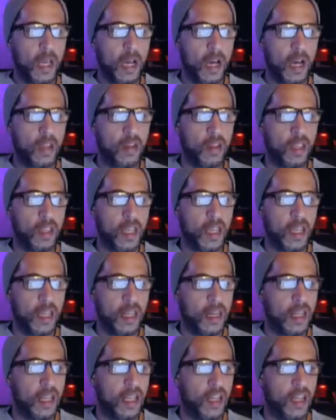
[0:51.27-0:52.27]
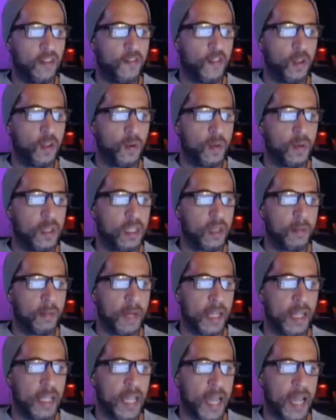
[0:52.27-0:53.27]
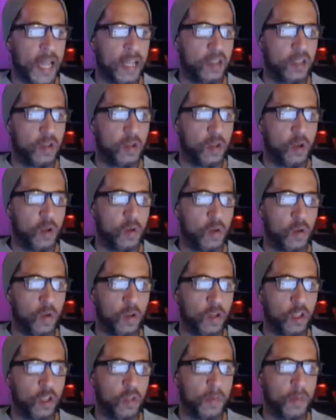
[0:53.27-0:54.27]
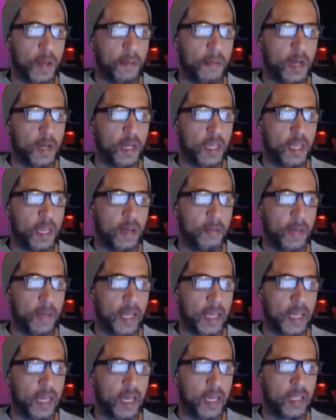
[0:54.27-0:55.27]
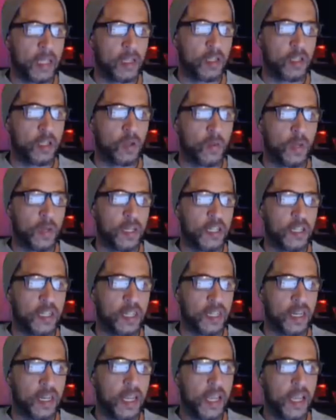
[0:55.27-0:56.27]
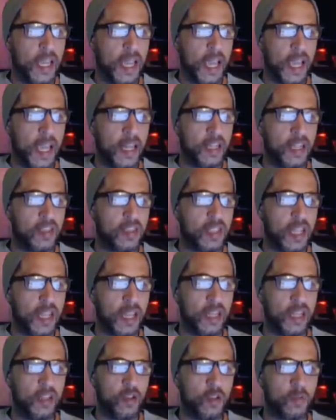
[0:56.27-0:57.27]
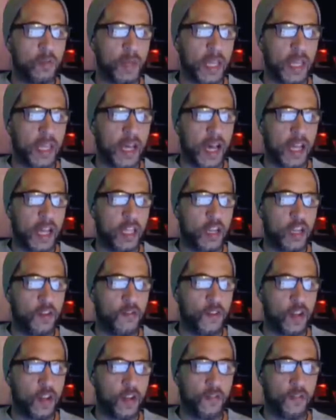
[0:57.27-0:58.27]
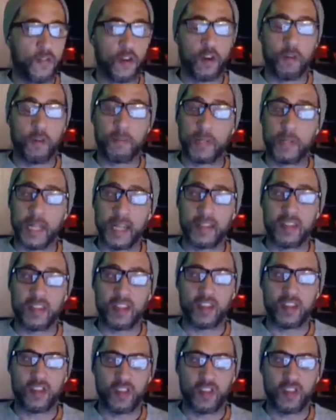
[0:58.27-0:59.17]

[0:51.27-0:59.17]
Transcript: other than influencing my dad to no longer spend money on my college tuition and instead use my college fund for her plastic